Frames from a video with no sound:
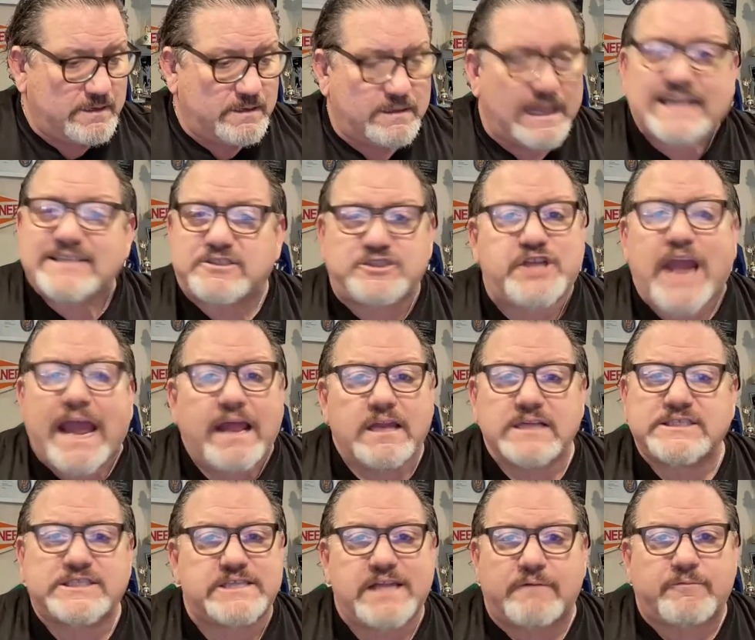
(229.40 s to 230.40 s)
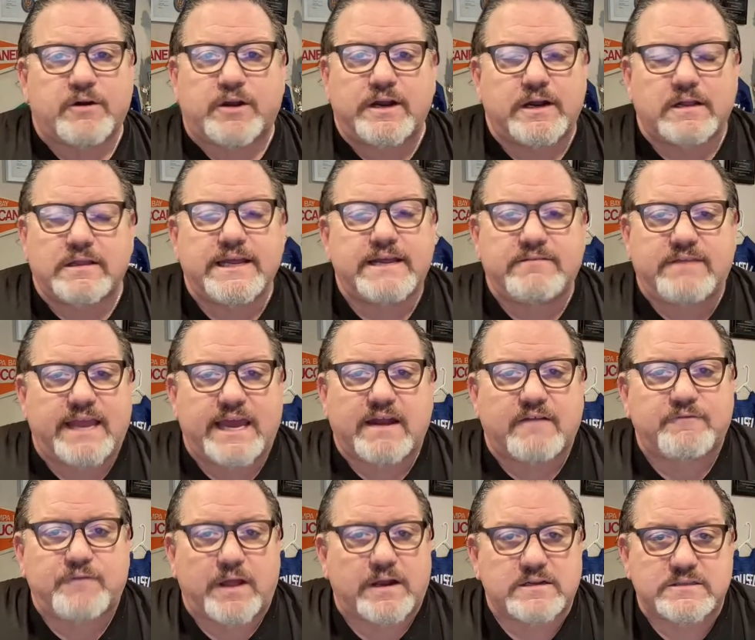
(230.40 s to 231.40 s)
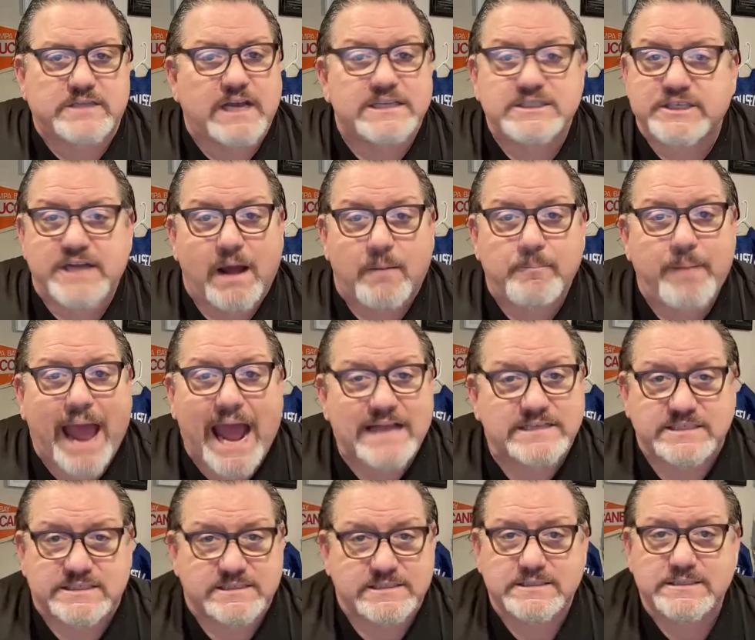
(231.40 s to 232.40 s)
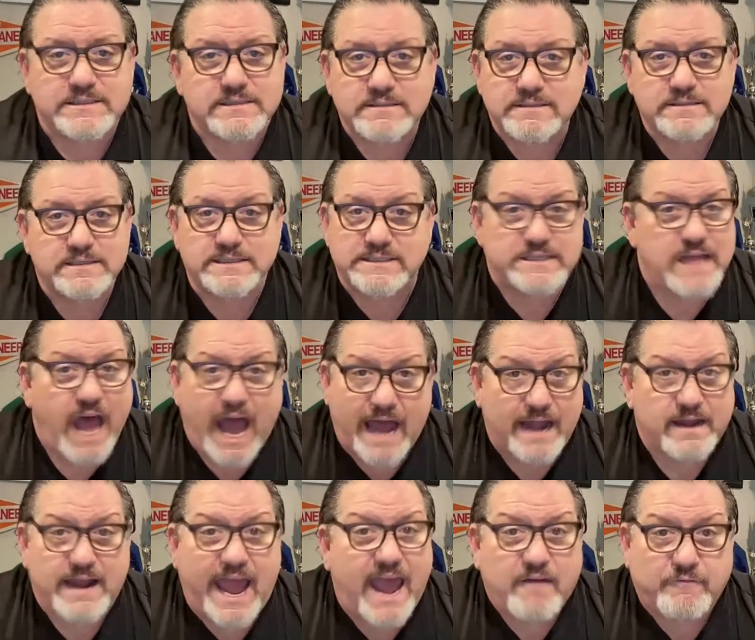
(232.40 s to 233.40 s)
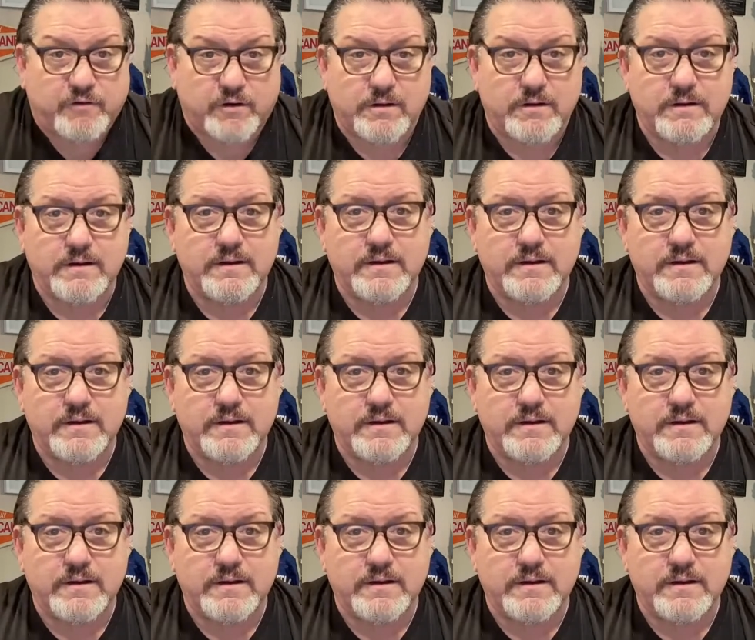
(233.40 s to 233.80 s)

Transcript: Like Jalen's never going to lead the NFL in touchdown passes. He's not ever.